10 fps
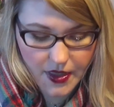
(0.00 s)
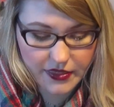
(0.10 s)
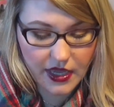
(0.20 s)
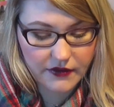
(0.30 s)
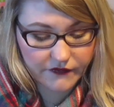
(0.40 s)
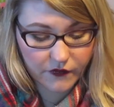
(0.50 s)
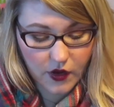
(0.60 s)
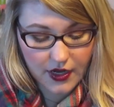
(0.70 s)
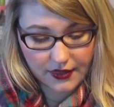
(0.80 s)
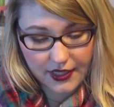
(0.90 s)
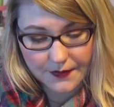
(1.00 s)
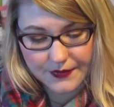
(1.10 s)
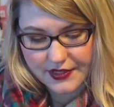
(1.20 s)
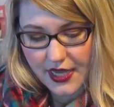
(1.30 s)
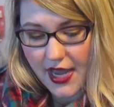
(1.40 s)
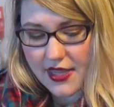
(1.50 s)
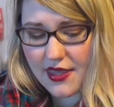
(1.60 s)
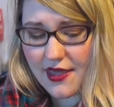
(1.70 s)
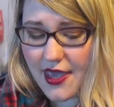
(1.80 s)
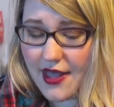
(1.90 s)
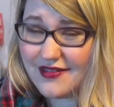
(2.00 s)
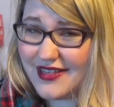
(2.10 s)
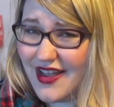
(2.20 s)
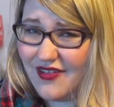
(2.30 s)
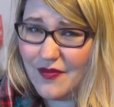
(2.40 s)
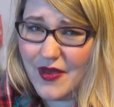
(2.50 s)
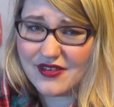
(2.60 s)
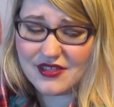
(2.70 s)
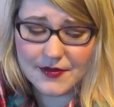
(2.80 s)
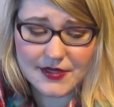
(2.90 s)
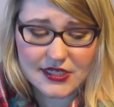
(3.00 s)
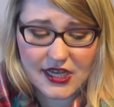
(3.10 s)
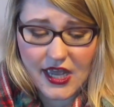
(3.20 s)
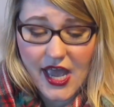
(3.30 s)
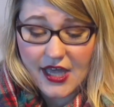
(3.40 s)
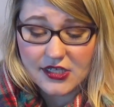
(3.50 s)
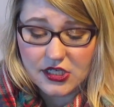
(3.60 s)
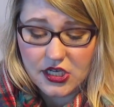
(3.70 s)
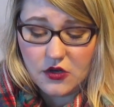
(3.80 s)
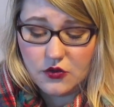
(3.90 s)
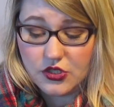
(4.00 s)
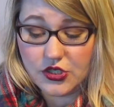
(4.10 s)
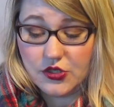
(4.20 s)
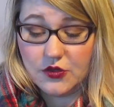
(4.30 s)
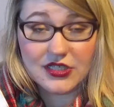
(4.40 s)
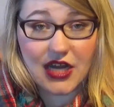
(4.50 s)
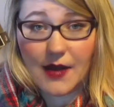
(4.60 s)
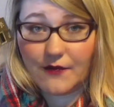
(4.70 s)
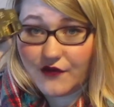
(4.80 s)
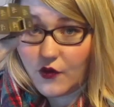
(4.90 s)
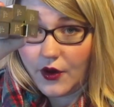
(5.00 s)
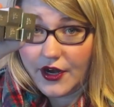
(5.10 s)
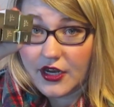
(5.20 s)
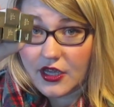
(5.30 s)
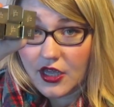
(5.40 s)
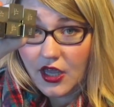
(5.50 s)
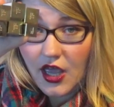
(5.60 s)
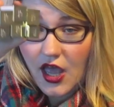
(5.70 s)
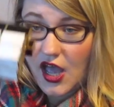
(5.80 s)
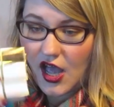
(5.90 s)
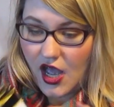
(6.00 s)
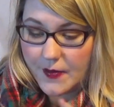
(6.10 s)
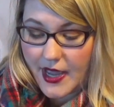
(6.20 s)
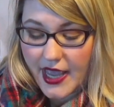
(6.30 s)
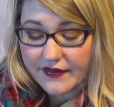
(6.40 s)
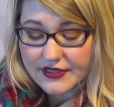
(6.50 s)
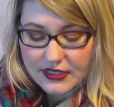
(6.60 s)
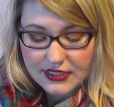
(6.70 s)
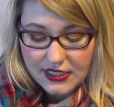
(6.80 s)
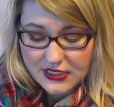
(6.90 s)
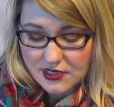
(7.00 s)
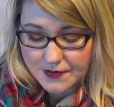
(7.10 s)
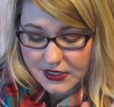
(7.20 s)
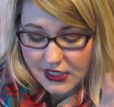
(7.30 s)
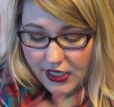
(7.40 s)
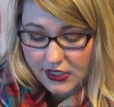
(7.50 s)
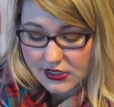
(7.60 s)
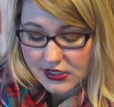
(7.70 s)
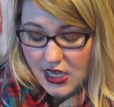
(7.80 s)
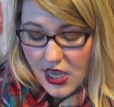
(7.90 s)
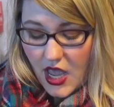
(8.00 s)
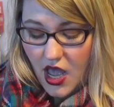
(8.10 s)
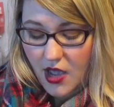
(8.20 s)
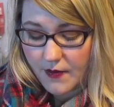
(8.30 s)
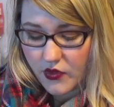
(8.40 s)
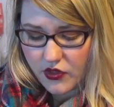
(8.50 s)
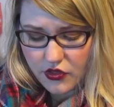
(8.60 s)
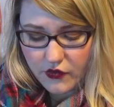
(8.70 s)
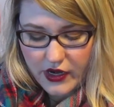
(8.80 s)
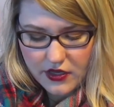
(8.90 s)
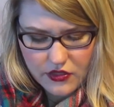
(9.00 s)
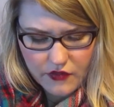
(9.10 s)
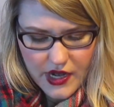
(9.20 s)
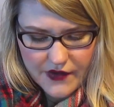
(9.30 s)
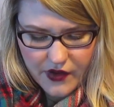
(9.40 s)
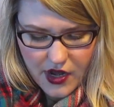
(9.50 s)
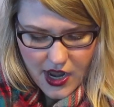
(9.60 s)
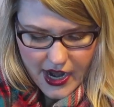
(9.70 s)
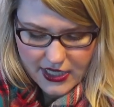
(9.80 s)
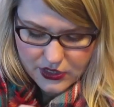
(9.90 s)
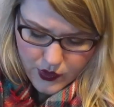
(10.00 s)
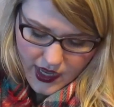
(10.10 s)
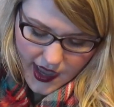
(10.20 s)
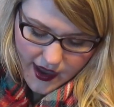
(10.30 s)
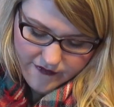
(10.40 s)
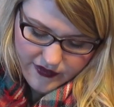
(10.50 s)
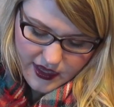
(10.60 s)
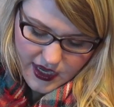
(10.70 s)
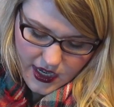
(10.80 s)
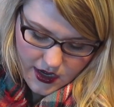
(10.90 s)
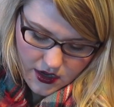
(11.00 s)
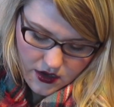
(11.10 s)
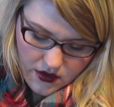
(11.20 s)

Then for lips, I think hands down the best lipstick has to go to Tom Ford. I have 6 of his lipsticks, the three different kinds. We have the